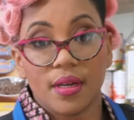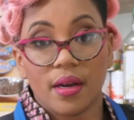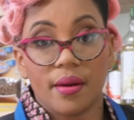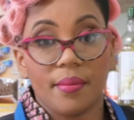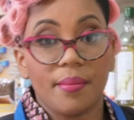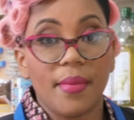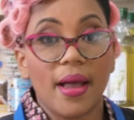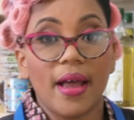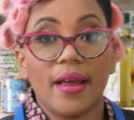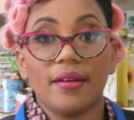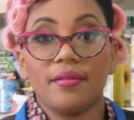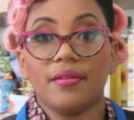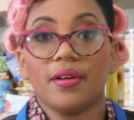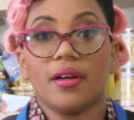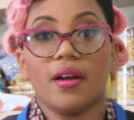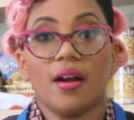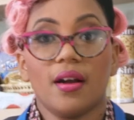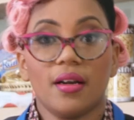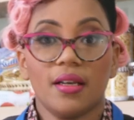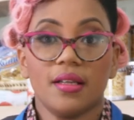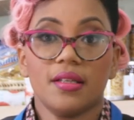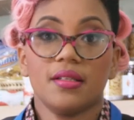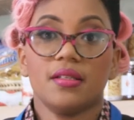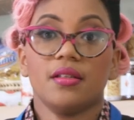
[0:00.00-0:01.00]
are bad
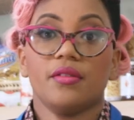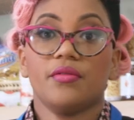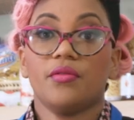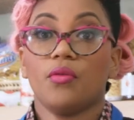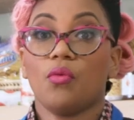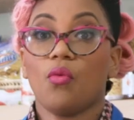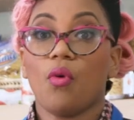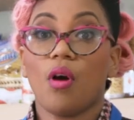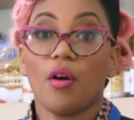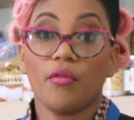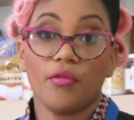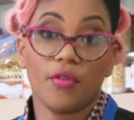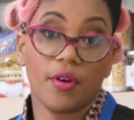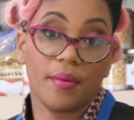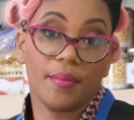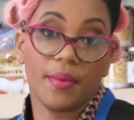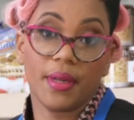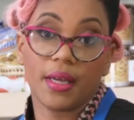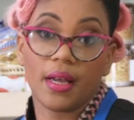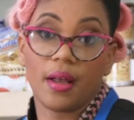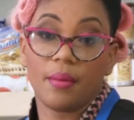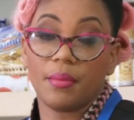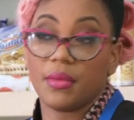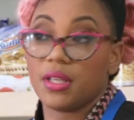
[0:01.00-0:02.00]
regardless of what form
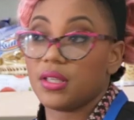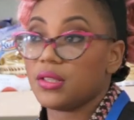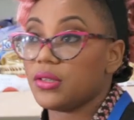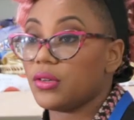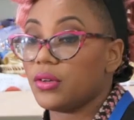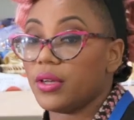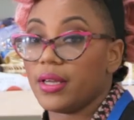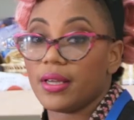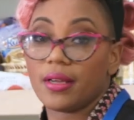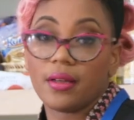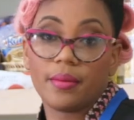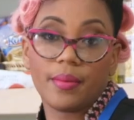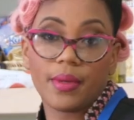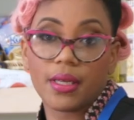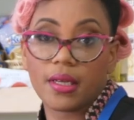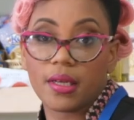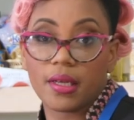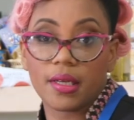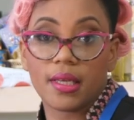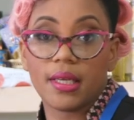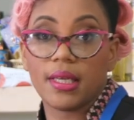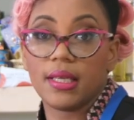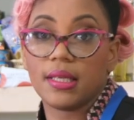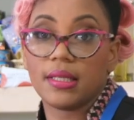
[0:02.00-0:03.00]
they come in. So it could be
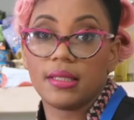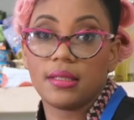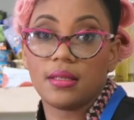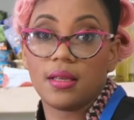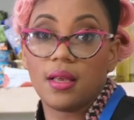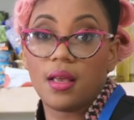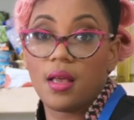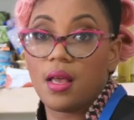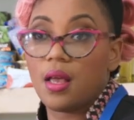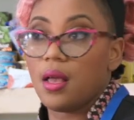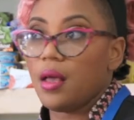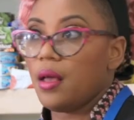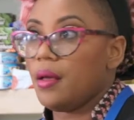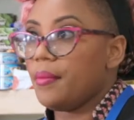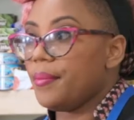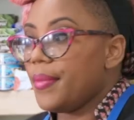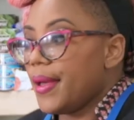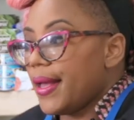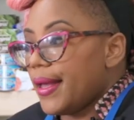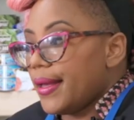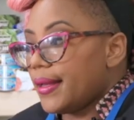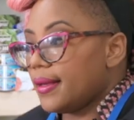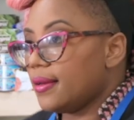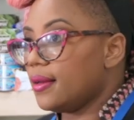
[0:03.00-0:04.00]
cookies,
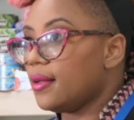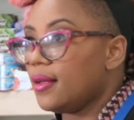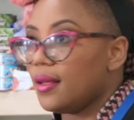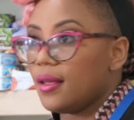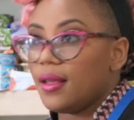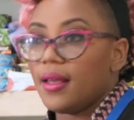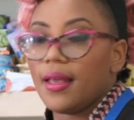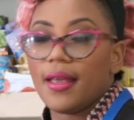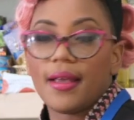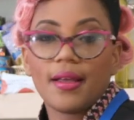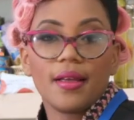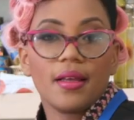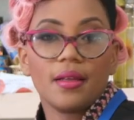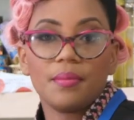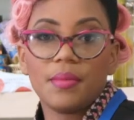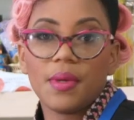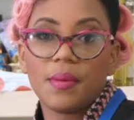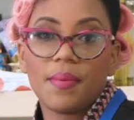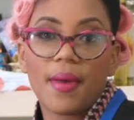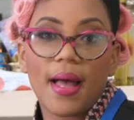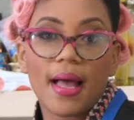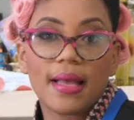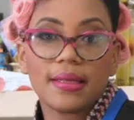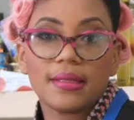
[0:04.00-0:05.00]
but it could
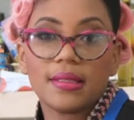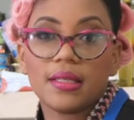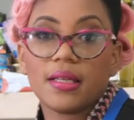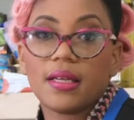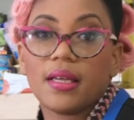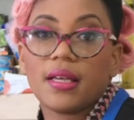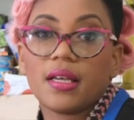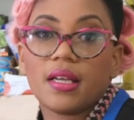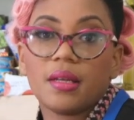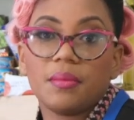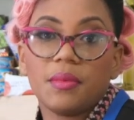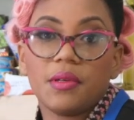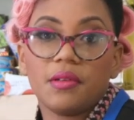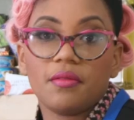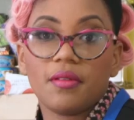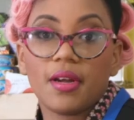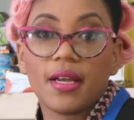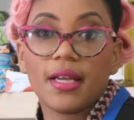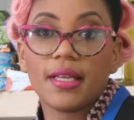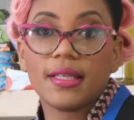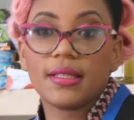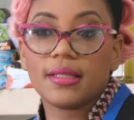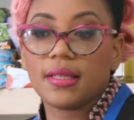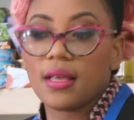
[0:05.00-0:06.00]
be pasta, it could be
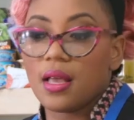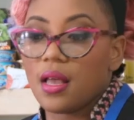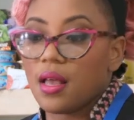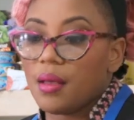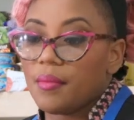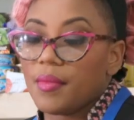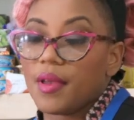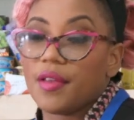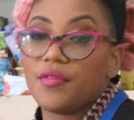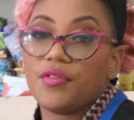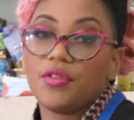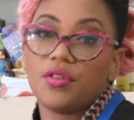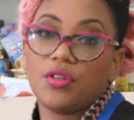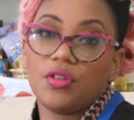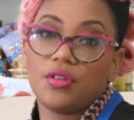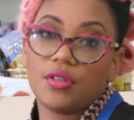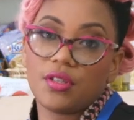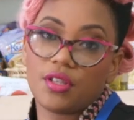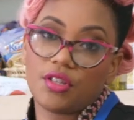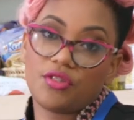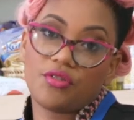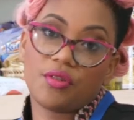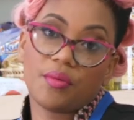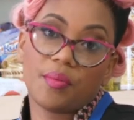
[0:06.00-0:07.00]
rice. But if you
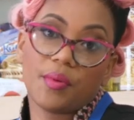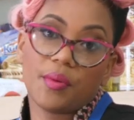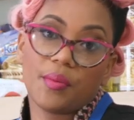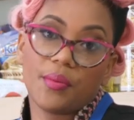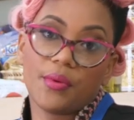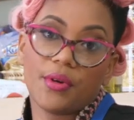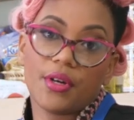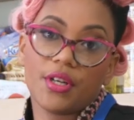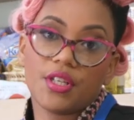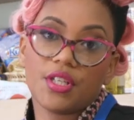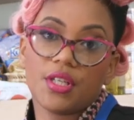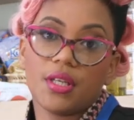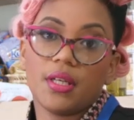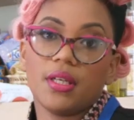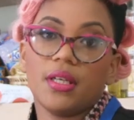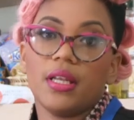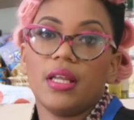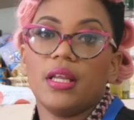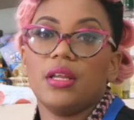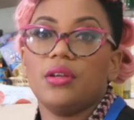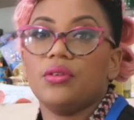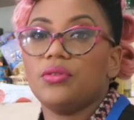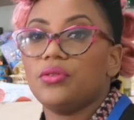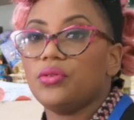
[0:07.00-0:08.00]
use a triple portion,
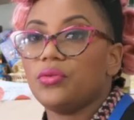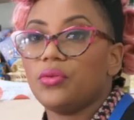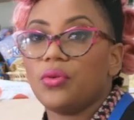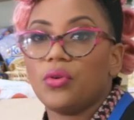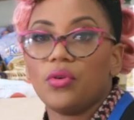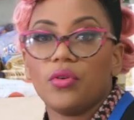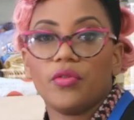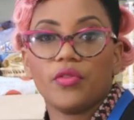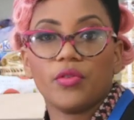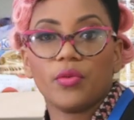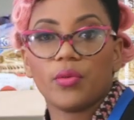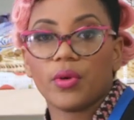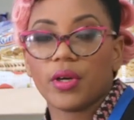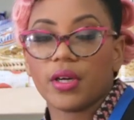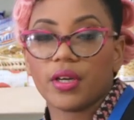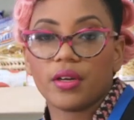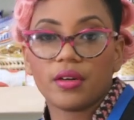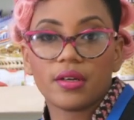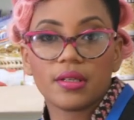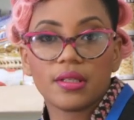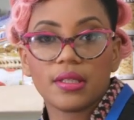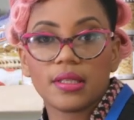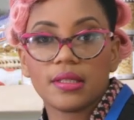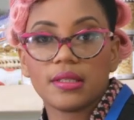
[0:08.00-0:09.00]
then you do overwork
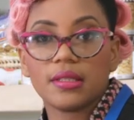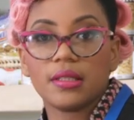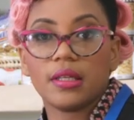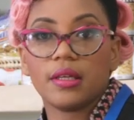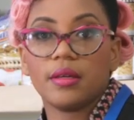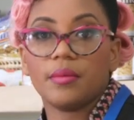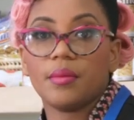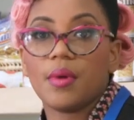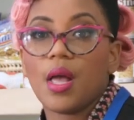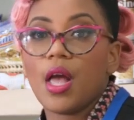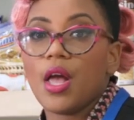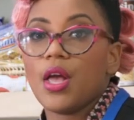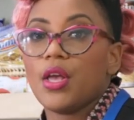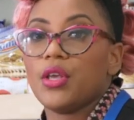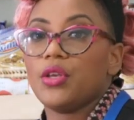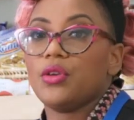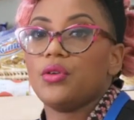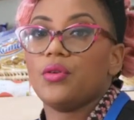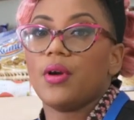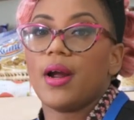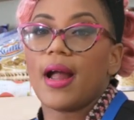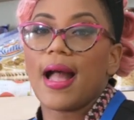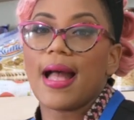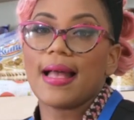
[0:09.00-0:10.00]
your system.
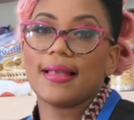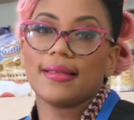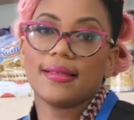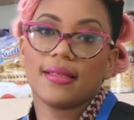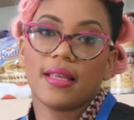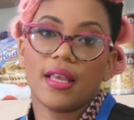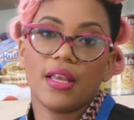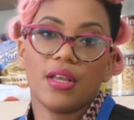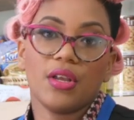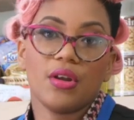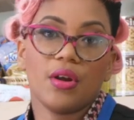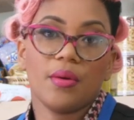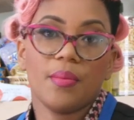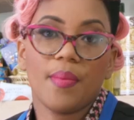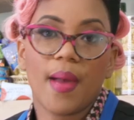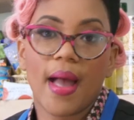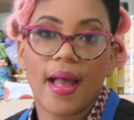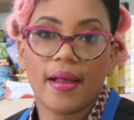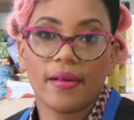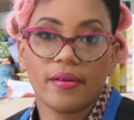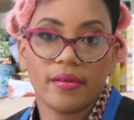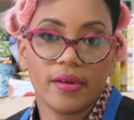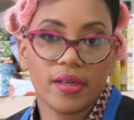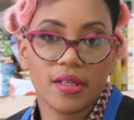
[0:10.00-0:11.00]
You are asking your
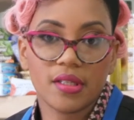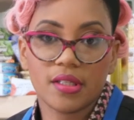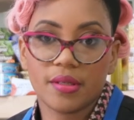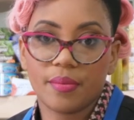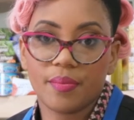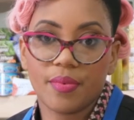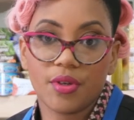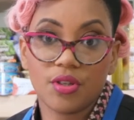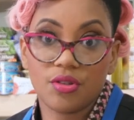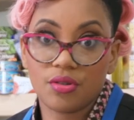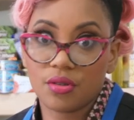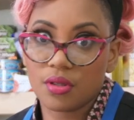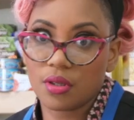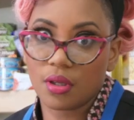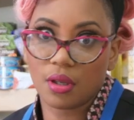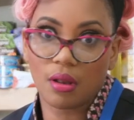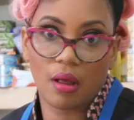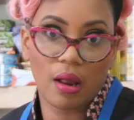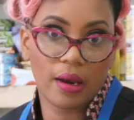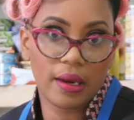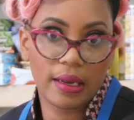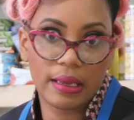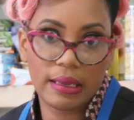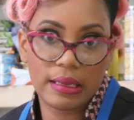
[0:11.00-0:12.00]
pancreas to produce a
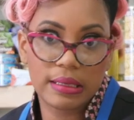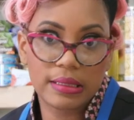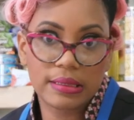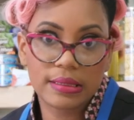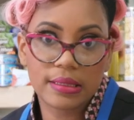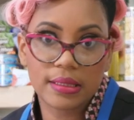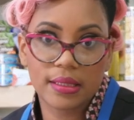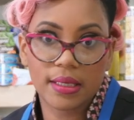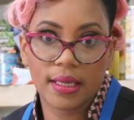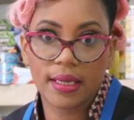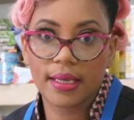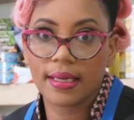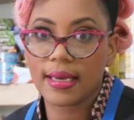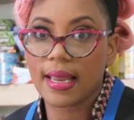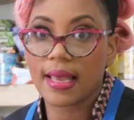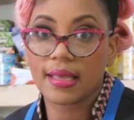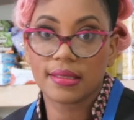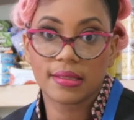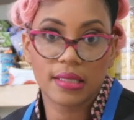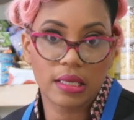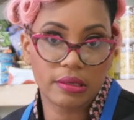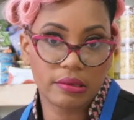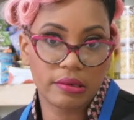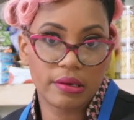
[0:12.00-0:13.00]
lot of insulin,
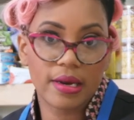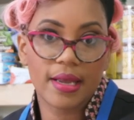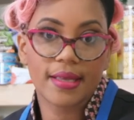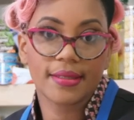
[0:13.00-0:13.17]
etc.,